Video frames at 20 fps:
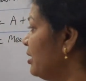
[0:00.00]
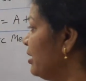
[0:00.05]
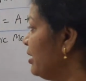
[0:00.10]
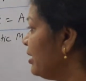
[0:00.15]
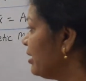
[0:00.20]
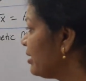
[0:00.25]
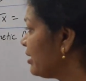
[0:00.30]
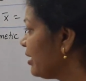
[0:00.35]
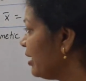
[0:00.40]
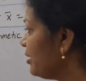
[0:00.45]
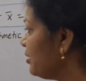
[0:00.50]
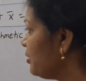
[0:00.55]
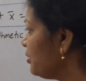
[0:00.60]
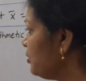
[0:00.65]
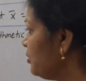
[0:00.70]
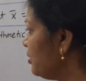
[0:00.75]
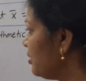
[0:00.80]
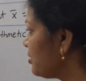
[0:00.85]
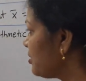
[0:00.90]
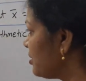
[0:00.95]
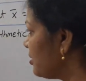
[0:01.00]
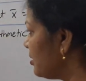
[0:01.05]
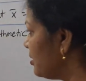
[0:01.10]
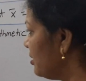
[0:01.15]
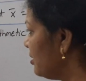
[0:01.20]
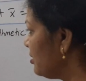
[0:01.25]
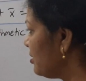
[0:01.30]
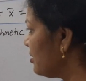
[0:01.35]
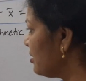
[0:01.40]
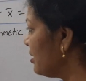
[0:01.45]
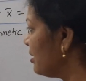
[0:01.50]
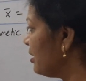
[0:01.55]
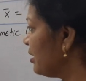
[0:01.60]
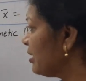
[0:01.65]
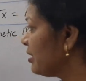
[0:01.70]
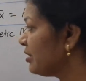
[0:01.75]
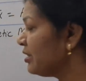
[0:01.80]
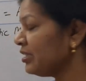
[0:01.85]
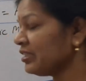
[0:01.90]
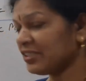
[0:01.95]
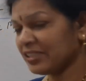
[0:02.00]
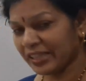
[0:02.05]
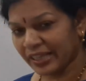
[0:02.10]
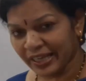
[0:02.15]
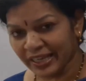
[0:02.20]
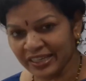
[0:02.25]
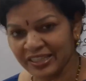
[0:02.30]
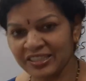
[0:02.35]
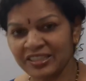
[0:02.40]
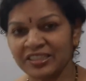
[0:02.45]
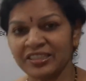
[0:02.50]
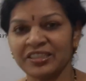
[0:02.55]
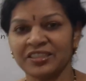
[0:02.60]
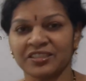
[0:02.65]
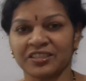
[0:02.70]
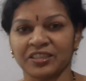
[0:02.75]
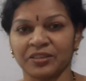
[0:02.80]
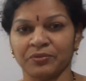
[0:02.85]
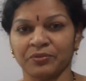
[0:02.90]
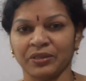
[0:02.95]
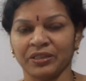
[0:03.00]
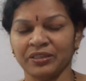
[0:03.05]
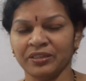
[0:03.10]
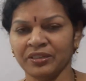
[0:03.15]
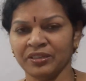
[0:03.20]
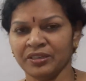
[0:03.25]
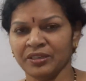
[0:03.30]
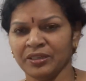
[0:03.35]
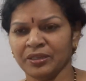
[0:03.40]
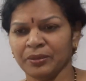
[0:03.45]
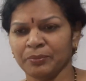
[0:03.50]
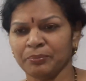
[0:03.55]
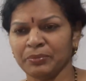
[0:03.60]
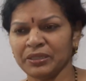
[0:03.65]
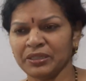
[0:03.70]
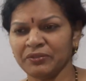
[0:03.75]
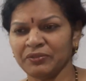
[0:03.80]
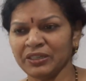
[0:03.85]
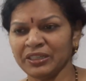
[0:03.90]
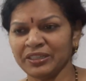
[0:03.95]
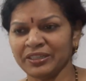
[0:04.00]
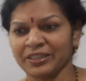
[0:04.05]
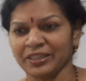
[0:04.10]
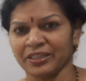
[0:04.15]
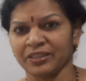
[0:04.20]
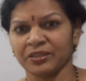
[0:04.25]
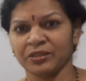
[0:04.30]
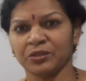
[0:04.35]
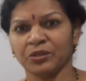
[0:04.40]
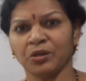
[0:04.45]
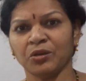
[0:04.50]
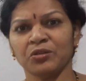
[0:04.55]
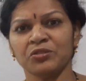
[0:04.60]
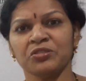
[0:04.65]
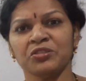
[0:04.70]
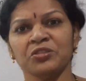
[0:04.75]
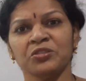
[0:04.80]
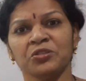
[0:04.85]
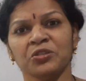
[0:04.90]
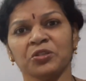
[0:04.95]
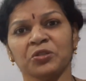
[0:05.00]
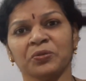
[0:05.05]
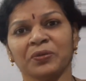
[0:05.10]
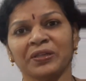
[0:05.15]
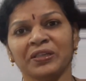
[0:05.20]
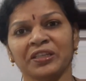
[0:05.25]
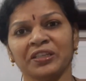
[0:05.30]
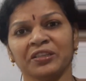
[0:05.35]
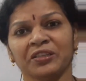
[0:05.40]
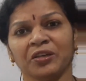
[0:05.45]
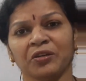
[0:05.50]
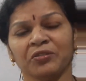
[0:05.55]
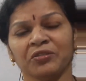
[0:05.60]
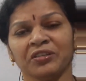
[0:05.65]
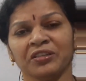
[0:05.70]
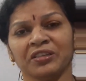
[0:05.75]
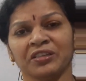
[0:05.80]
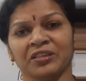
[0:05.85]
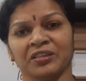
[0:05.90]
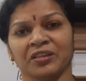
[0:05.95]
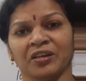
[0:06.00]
In continuous series, this X is given between 10,000 to 20,000.